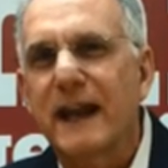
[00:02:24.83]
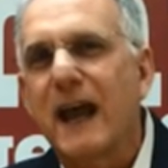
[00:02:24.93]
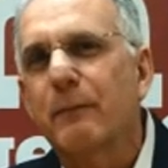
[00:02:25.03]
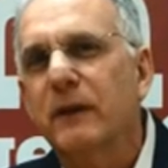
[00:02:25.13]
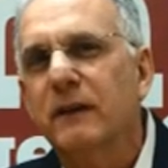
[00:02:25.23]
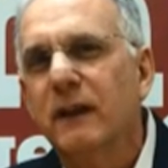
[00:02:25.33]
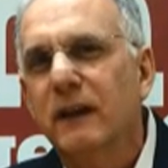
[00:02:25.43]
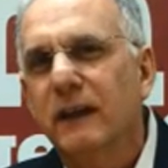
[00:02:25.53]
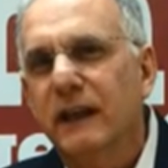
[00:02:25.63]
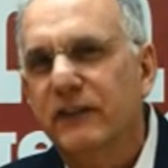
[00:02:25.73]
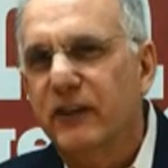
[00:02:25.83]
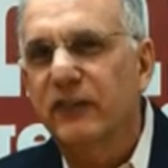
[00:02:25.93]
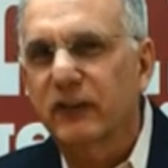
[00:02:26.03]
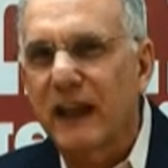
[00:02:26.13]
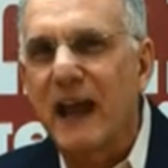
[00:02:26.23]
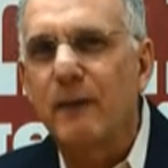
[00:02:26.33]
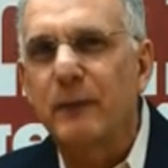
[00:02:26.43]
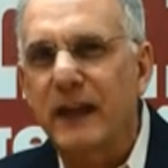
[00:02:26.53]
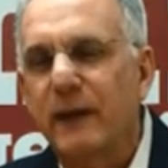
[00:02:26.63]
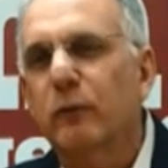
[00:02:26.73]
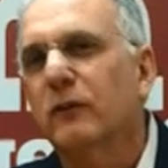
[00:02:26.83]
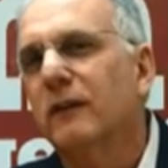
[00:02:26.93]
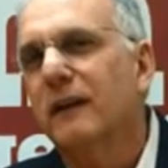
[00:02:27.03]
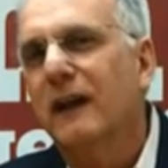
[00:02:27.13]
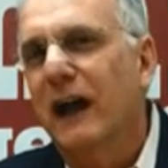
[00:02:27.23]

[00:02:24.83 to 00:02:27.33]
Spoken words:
happen is this lab in April.